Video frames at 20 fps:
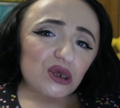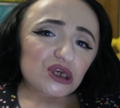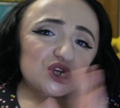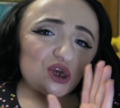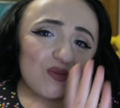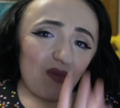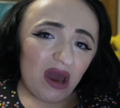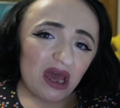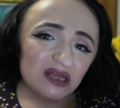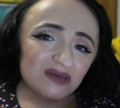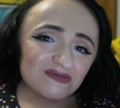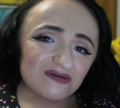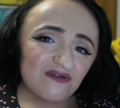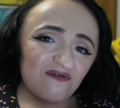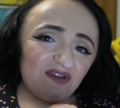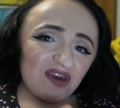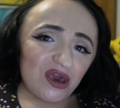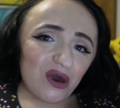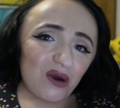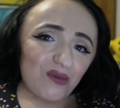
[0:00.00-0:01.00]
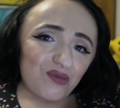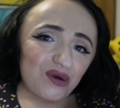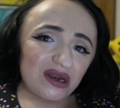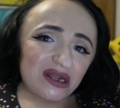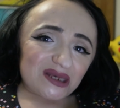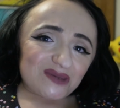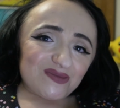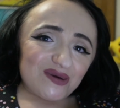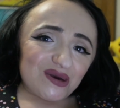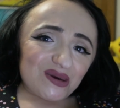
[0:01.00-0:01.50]
She reminds me of a young
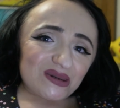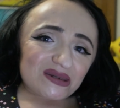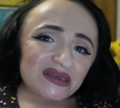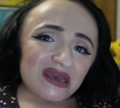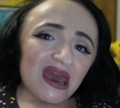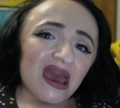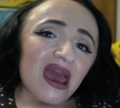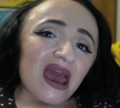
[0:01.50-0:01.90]
Britney Spears.